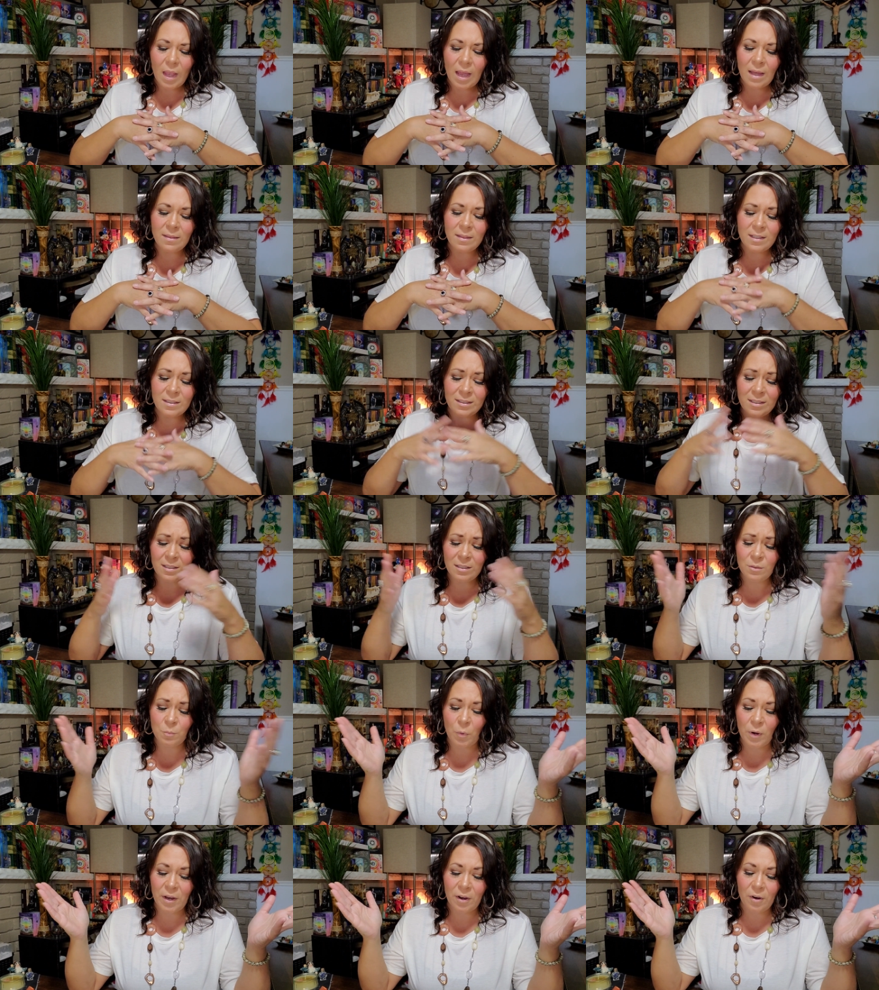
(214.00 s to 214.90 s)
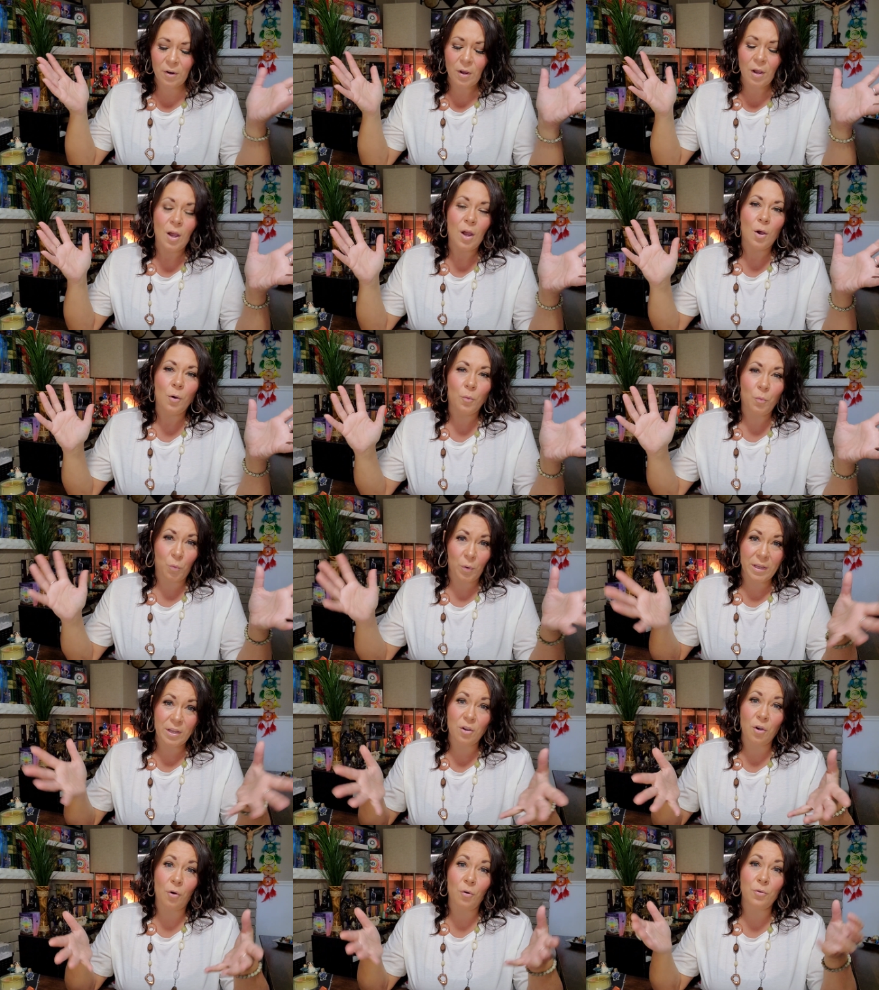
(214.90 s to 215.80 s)
And this is where
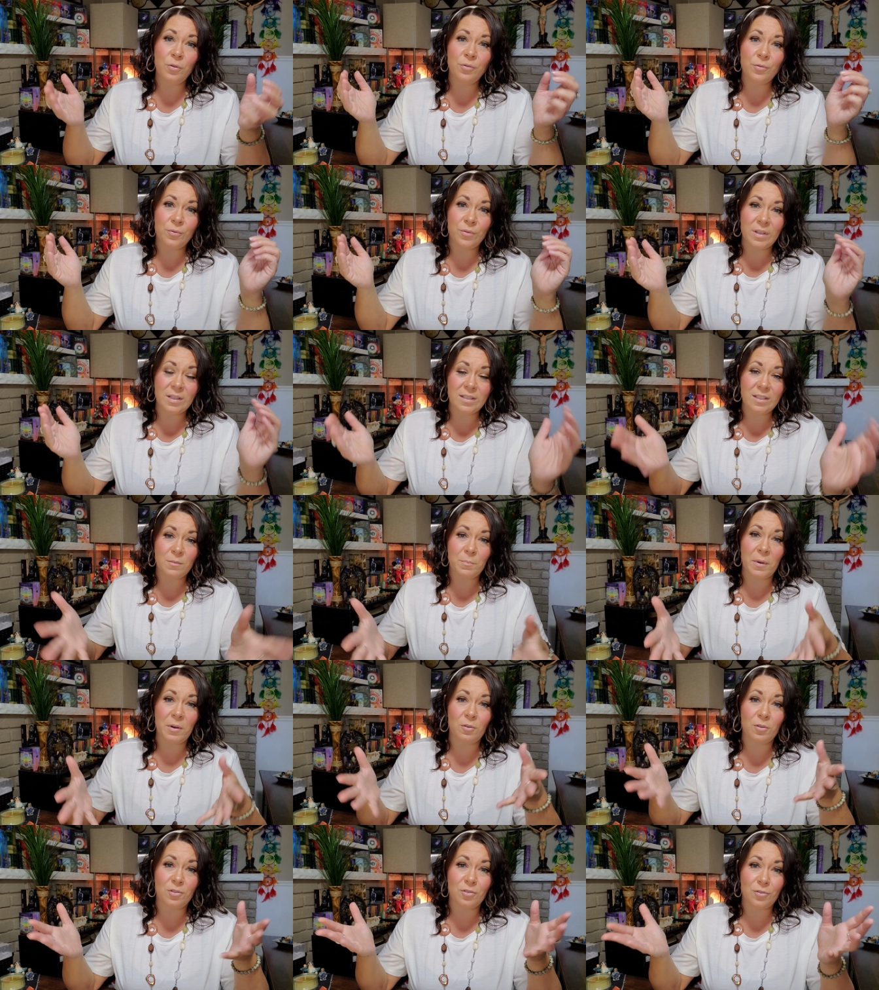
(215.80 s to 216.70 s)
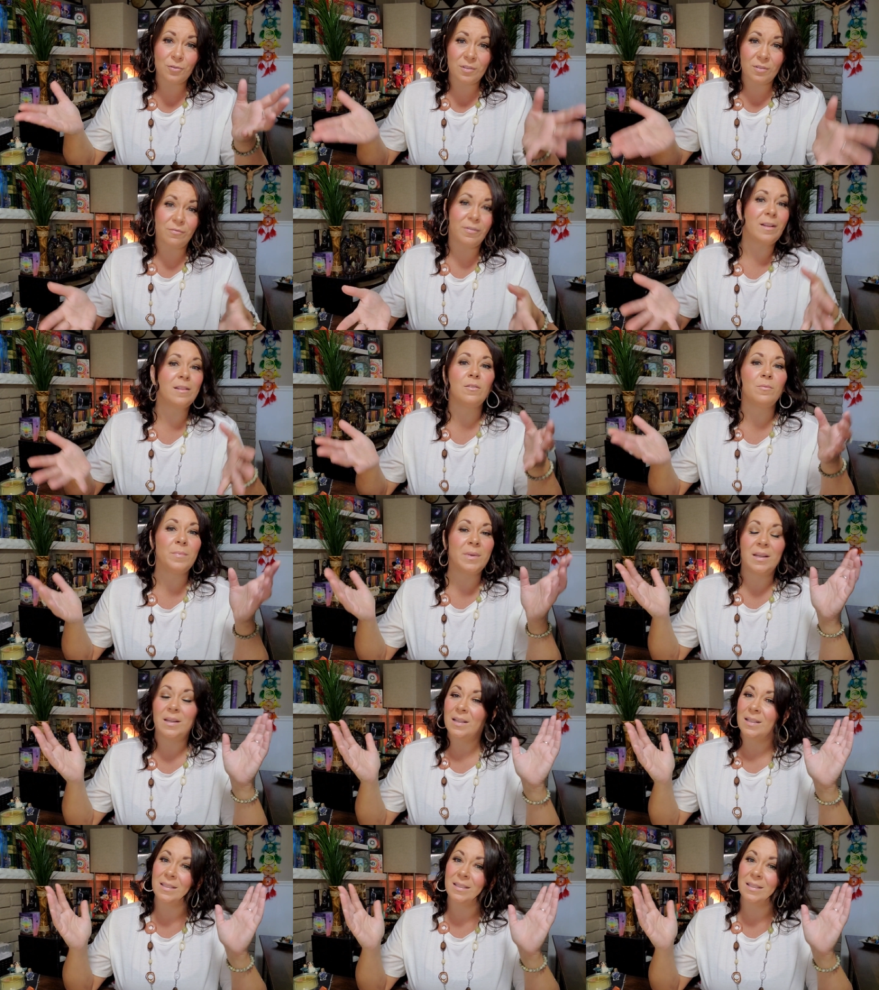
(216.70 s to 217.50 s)
we go through this spiritual development.